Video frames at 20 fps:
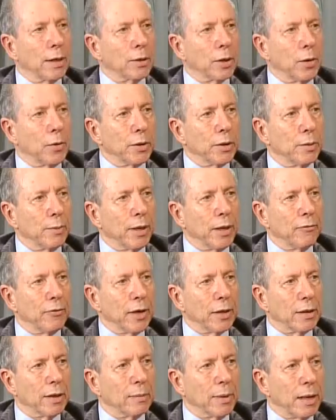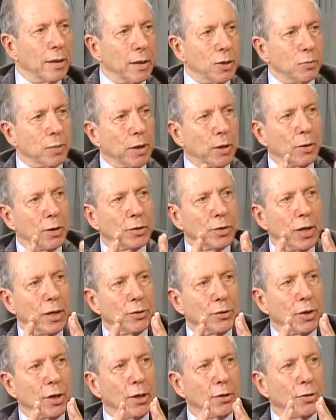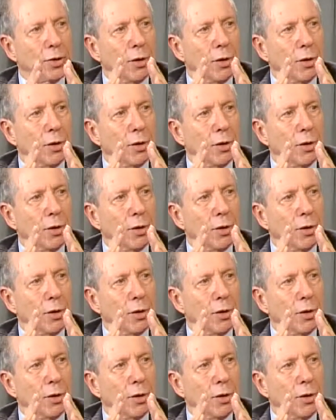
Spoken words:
going to be affected by this because his kids are